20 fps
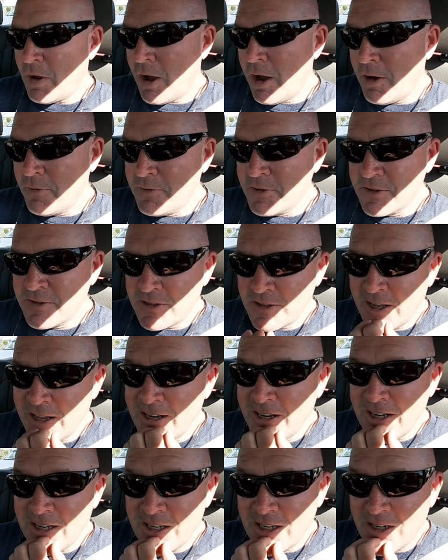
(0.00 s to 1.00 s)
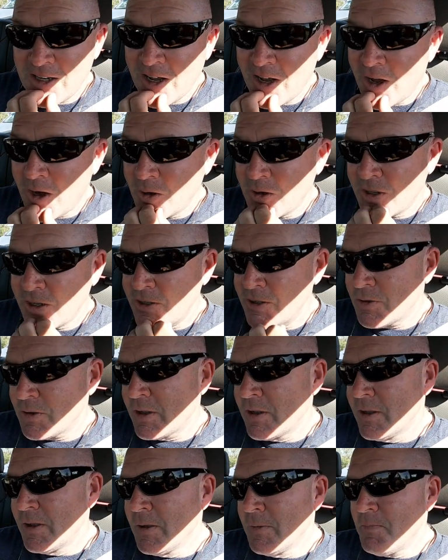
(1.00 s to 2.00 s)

office and they need to talk and you're,